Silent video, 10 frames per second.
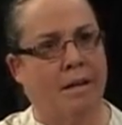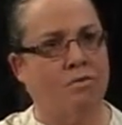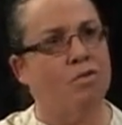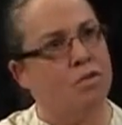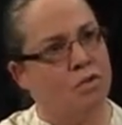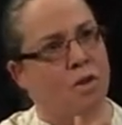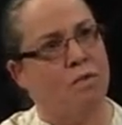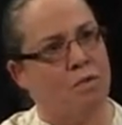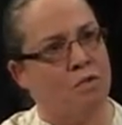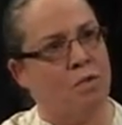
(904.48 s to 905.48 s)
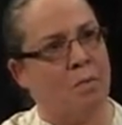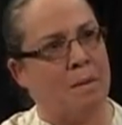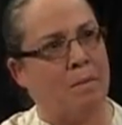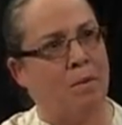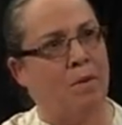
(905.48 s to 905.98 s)
just try and refer
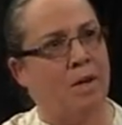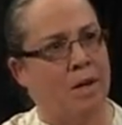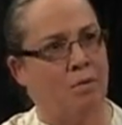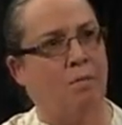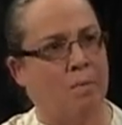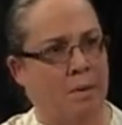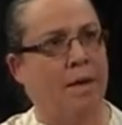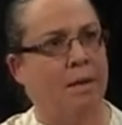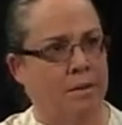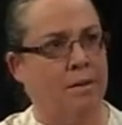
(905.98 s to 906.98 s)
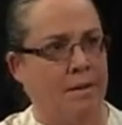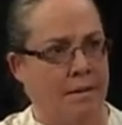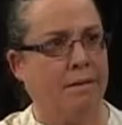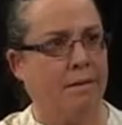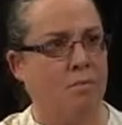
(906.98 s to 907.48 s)
people on and help them get
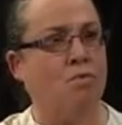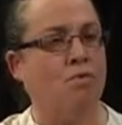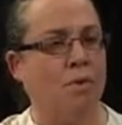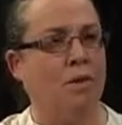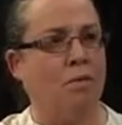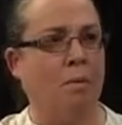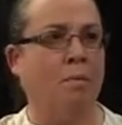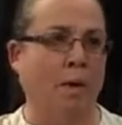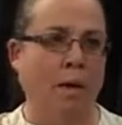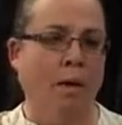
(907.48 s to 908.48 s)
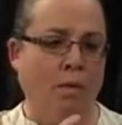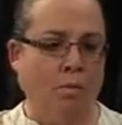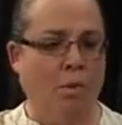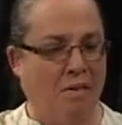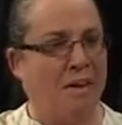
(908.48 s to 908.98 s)
more help. And
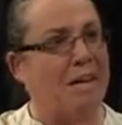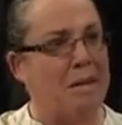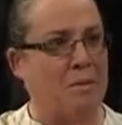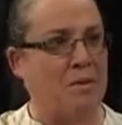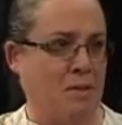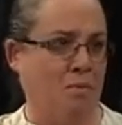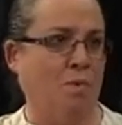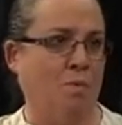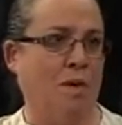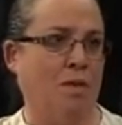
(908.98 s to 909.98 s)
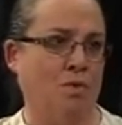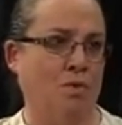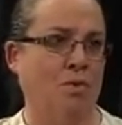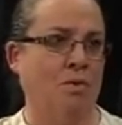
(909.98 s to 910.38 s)
we're only limited in what we can do.